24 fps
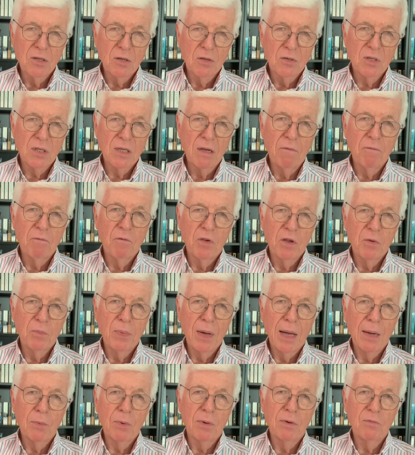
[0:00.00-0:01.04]
on some
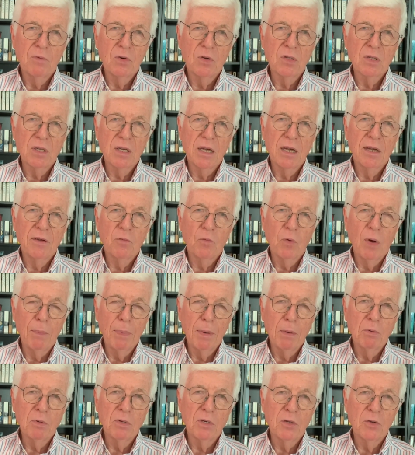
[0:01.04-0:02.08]
feedback we've received where
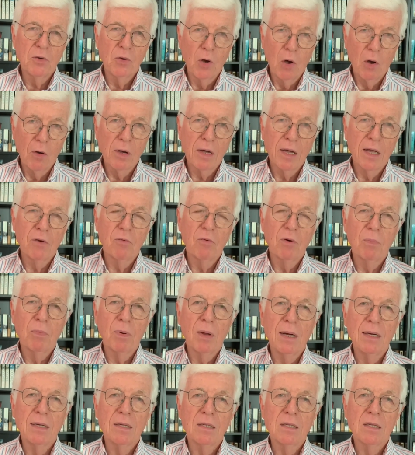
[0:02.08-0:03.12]
people did not get a
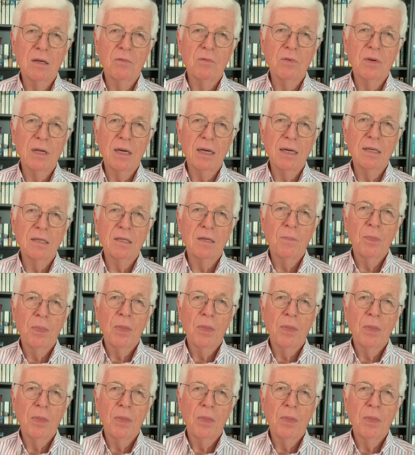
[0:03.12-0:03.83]
reply in 7 days,